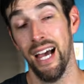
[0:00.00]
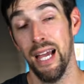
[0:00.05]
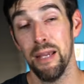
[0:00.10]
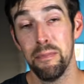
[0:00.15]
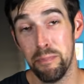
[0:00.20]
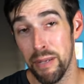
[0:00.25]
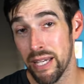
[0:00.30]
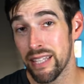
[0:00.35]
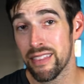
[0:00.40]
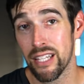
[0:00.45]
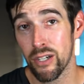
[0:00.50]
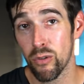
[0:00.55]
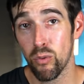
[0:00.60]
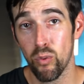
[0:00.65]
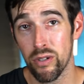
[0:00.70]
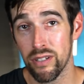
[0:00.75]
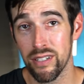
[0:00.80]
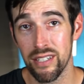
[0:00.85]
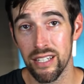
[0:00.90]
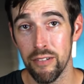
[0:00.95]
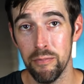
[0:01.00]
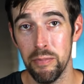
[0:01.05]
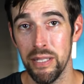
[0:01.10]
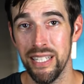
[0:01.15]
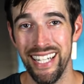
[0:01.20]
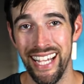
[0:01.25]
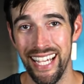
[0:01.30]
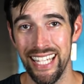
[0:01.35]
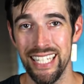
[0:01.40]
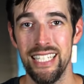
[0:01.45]
I bet there wouldn't have
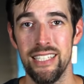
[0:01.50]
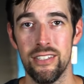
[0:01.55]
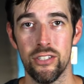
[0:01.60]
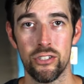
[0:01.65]
been any